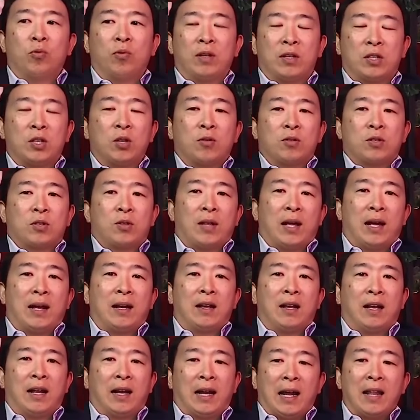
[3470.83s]
so so that
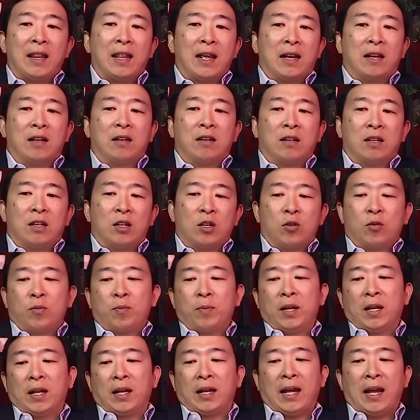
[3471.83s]
like and then you'd be
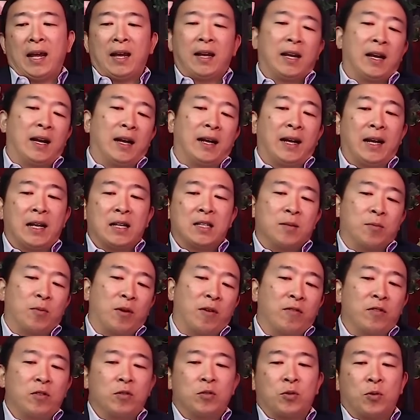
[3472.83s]
like, hey, can I get some
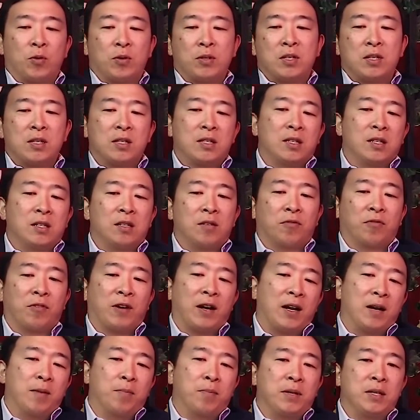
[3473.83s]
revenue sources to
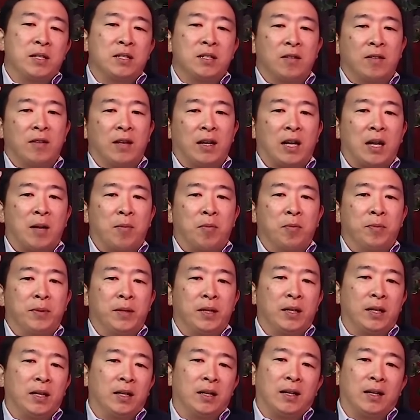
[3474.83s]
defray pieces of that couple billion?